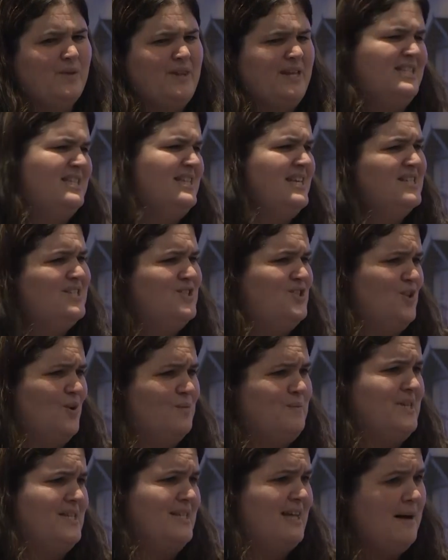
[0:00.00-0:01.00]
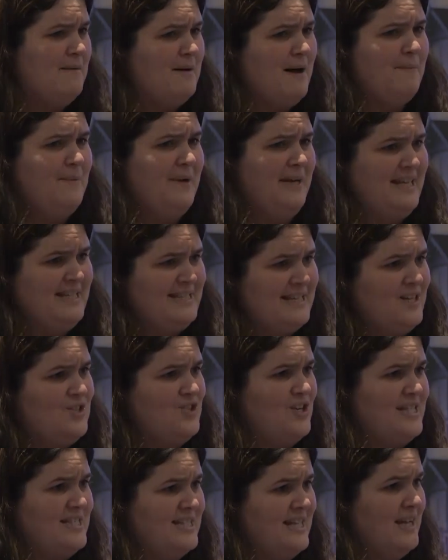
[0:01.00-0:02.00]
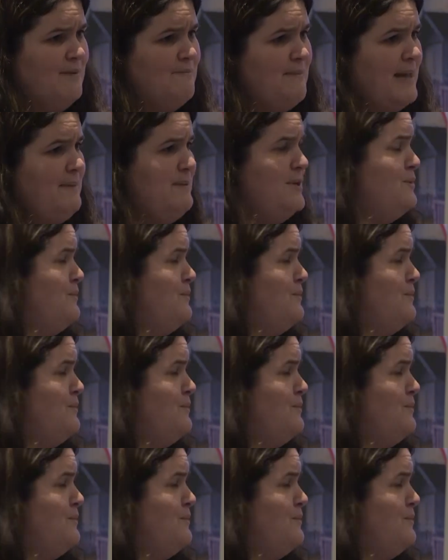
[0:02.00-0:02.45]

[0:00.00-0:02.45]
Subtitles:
there's this job that's come up and it's interesting and maybe